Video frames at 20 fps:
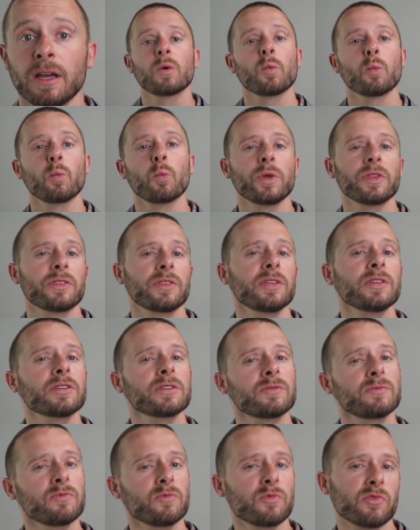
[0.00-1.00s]
With
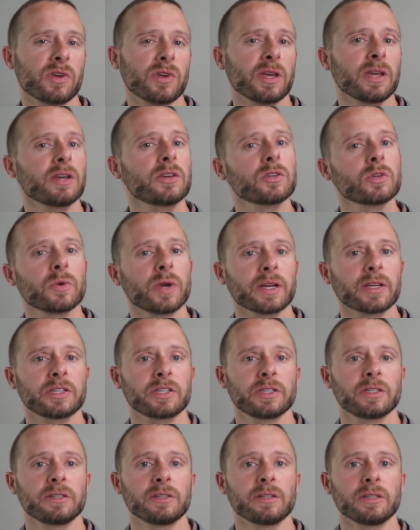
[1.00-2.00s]
this vague
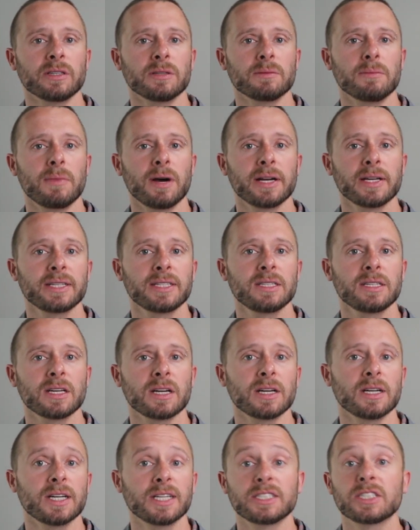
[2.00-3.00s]
direction in mind,
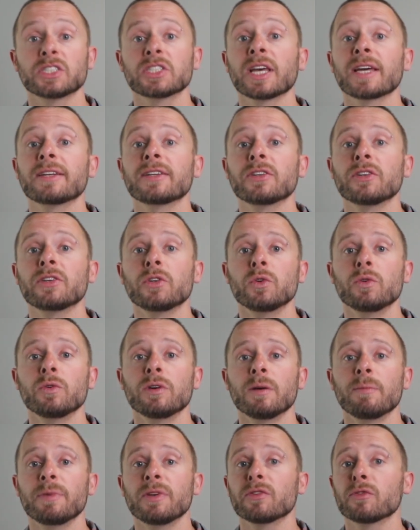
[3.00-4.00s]
I decided to do
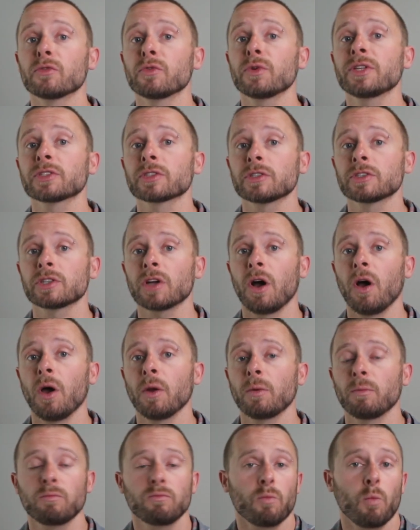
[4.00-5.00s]
a bit of research
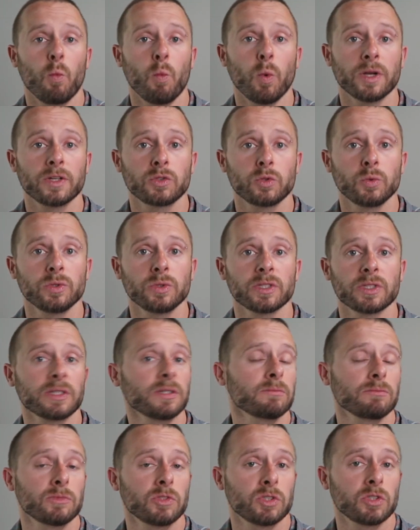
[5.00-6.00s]
on what
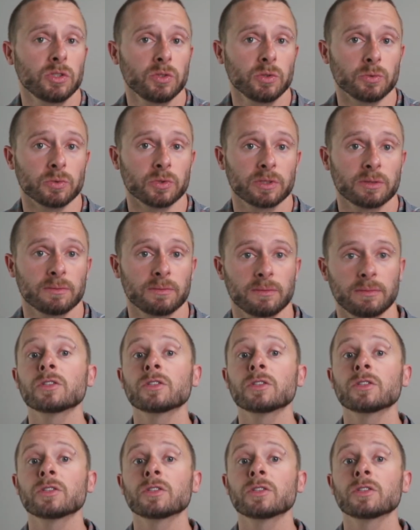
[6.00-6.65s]
tooling to use.